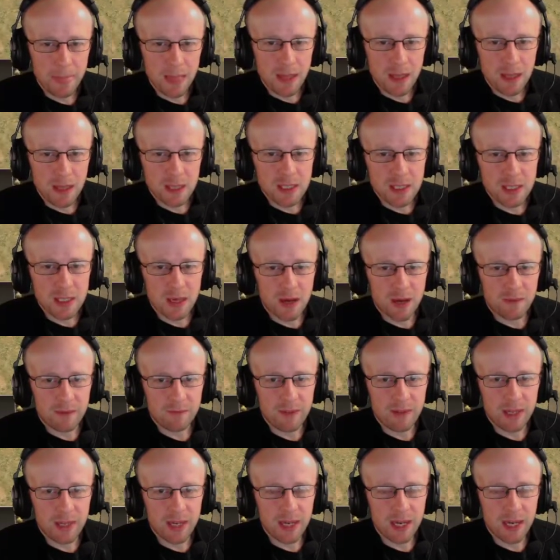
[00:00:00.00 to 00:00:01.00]
So I'm
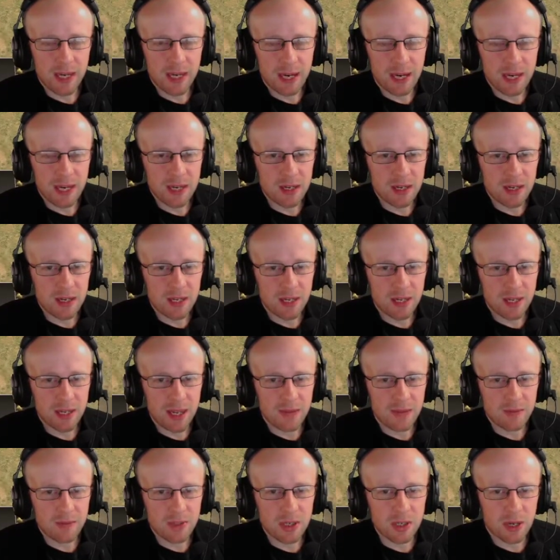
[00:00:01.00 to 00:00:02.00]
thinking
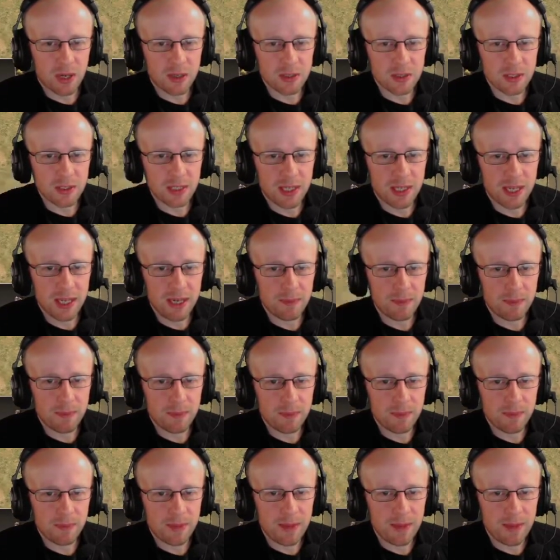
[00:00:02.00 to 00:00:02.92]
I've got to keep